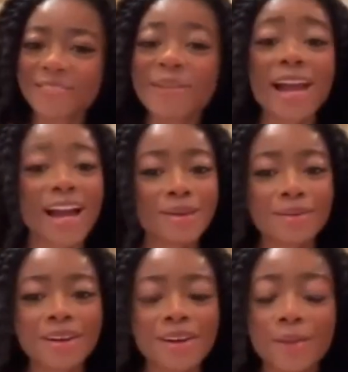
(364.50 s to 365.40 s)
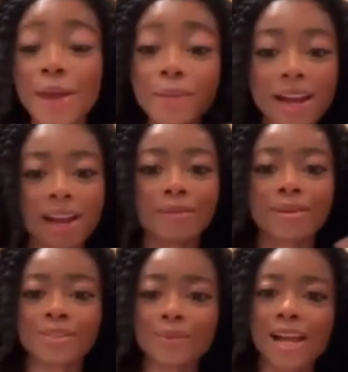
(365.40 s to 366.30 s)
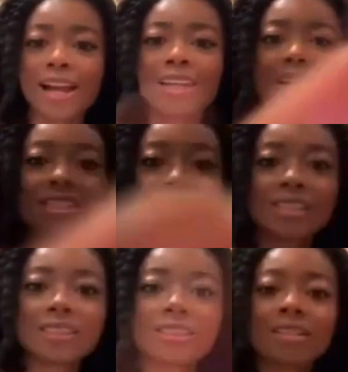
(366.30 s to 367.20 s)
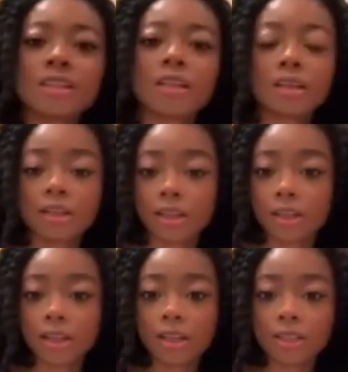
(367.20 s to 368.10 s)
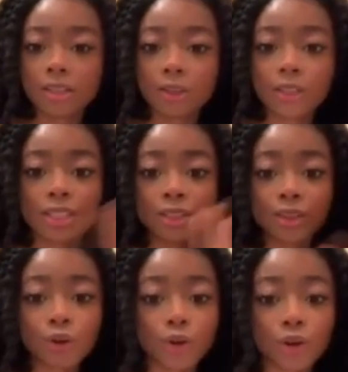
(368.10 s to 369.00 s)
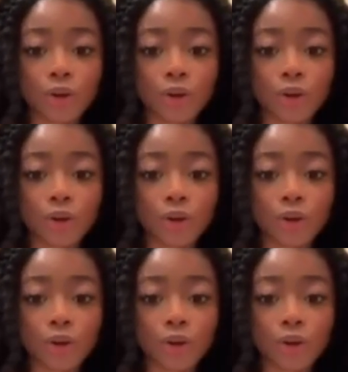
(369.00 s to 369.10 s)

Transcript: Are those your natural eyelashes? Yes, they are. I don't have any